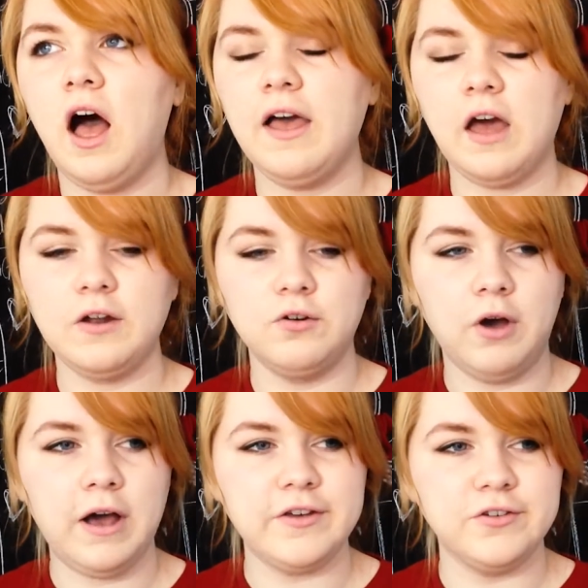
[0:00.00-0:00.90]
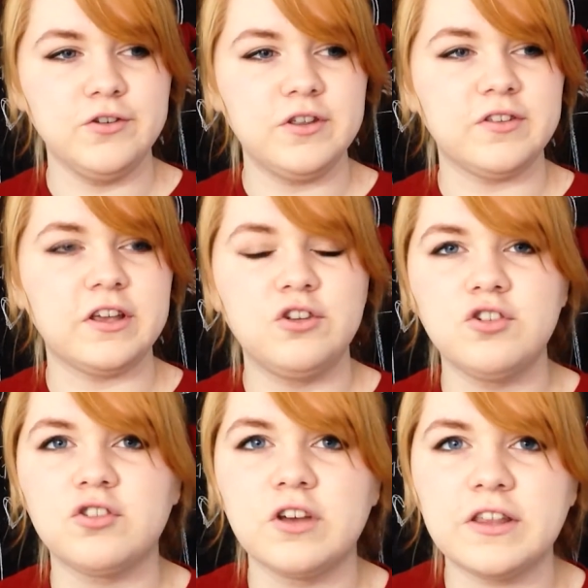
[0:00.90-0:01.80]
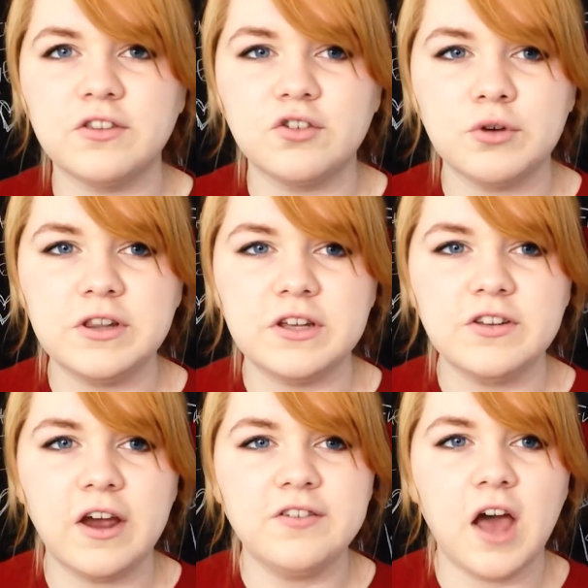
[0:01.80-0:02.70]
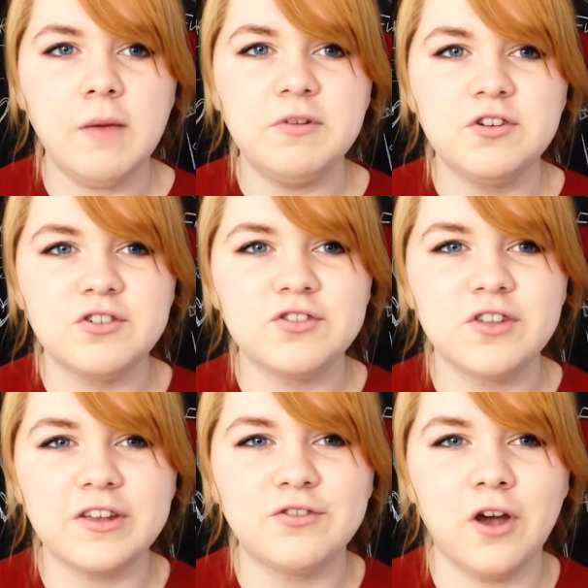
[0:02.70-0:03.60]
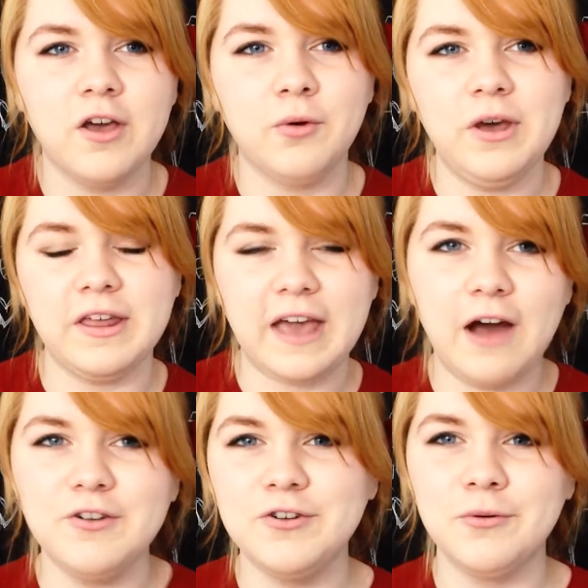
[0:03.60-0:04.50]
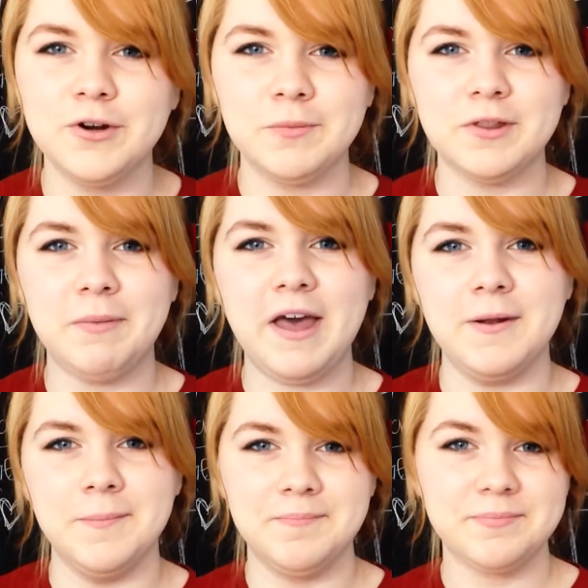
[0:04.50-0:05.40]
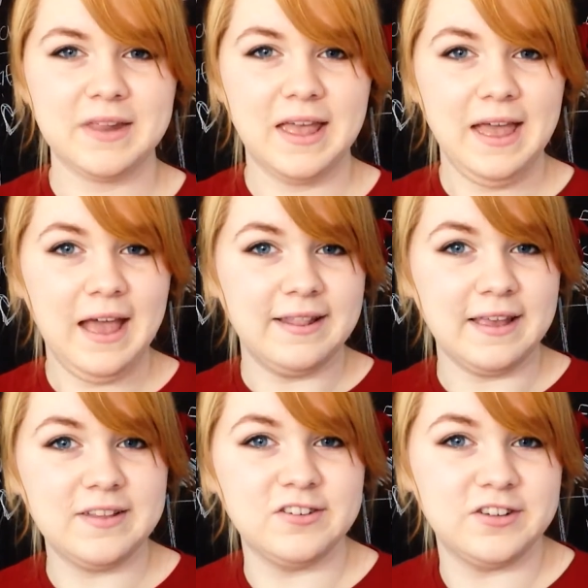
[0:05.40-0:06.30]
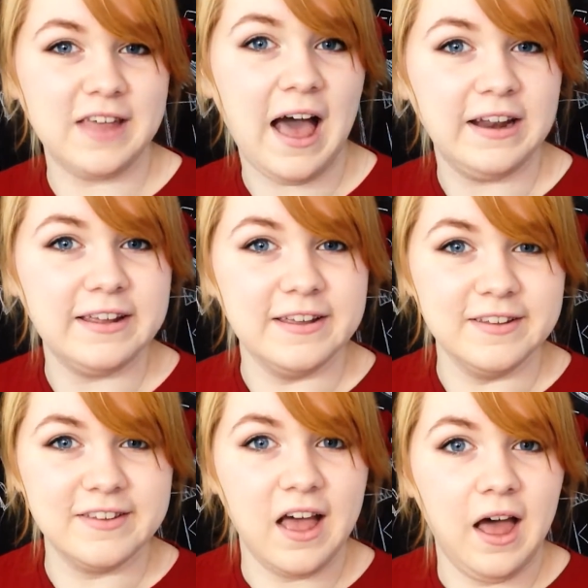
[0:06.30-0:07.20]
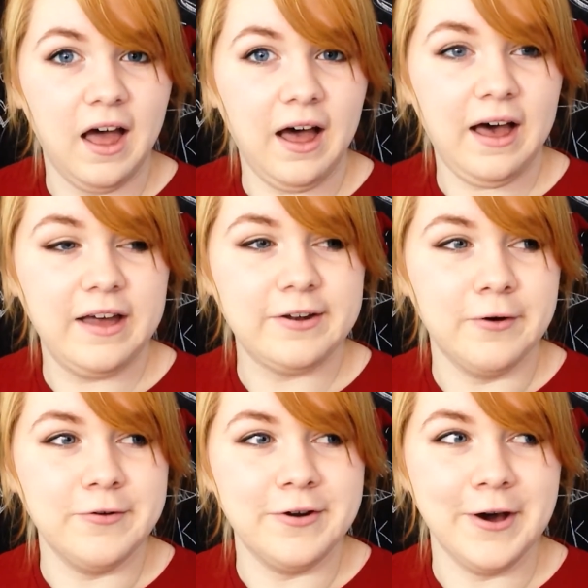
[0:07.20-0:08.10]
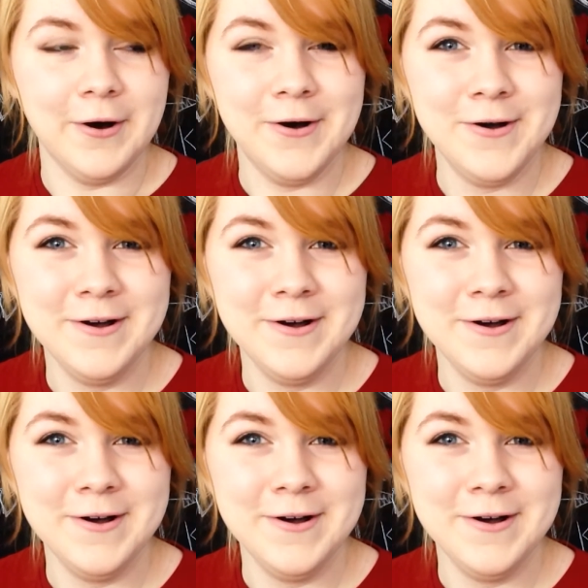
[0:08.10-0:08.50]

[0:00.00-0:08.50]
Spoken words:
I don't know how you do this. Like, you just look at the screen the entire time and you're just like drawing away. Like, how do you know where to put the pen? And the answer to that is, I don't know.